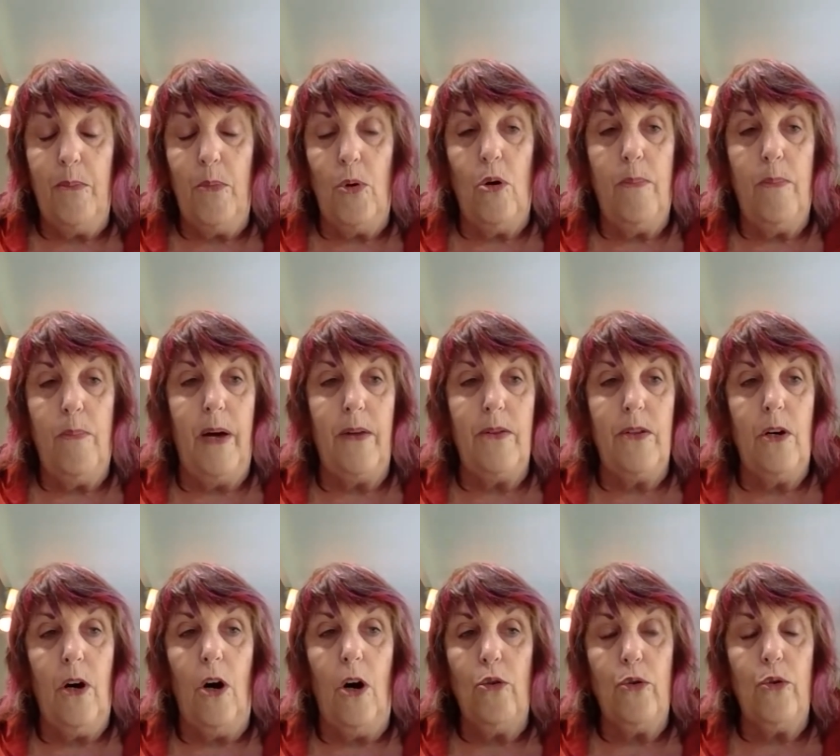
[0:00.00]
more about the
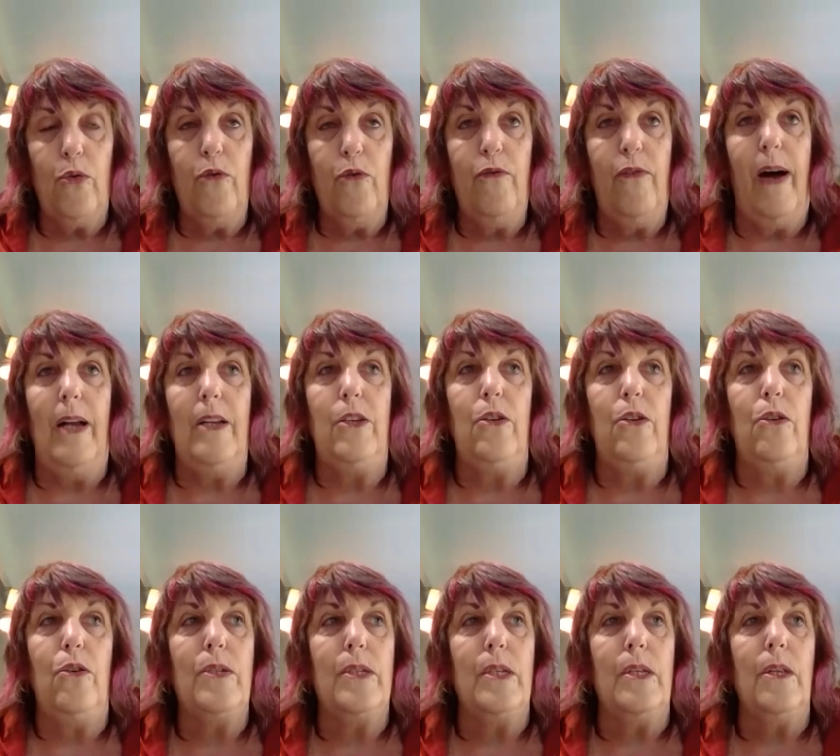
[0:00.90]
cultural
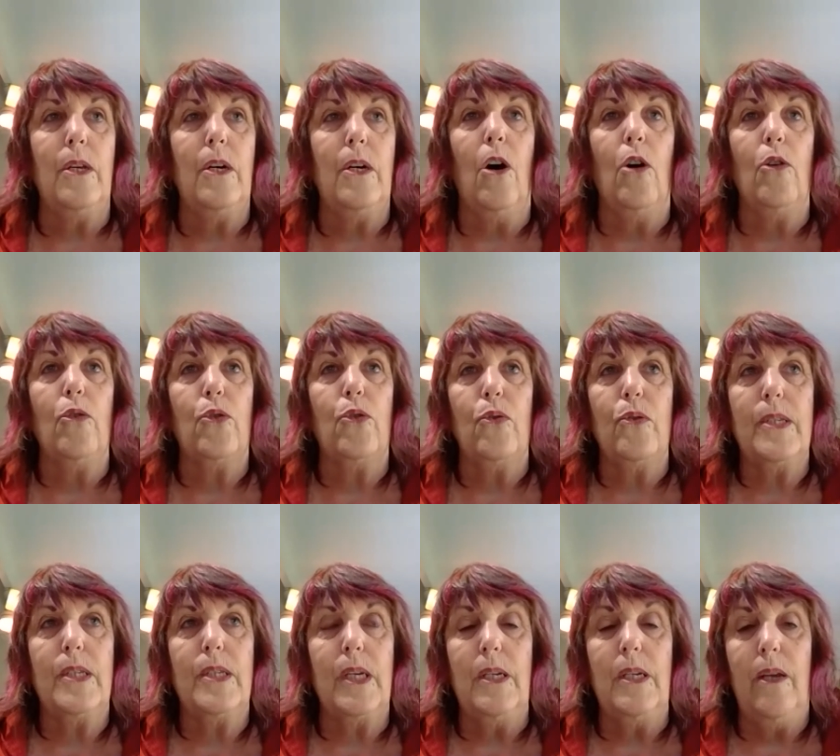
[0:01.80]
values and the cultural
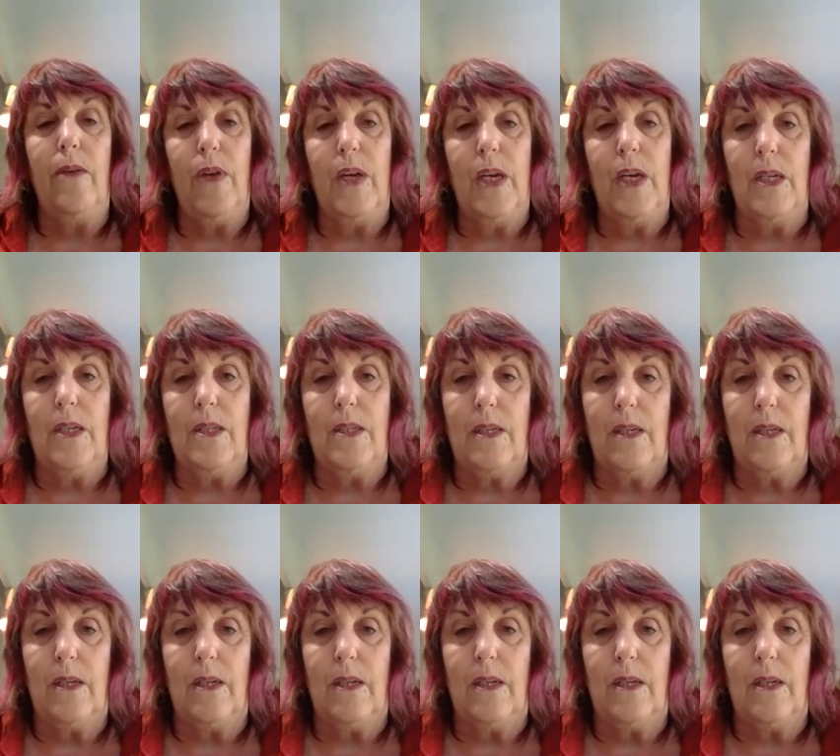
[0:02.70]
significance